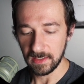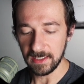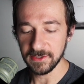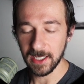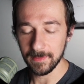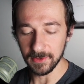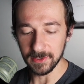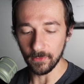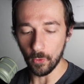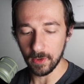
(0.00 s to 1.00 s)
Each time you'll
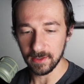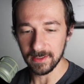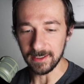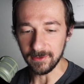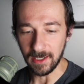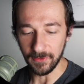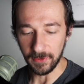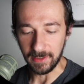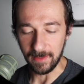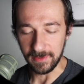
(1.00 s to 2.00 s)
get the warning that you're
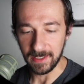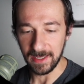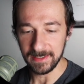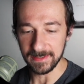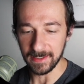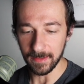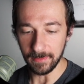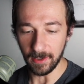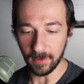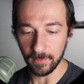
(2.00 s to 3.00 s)
downloading APKs that can
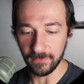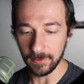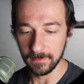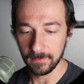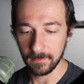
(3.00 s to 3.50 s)
be harmful.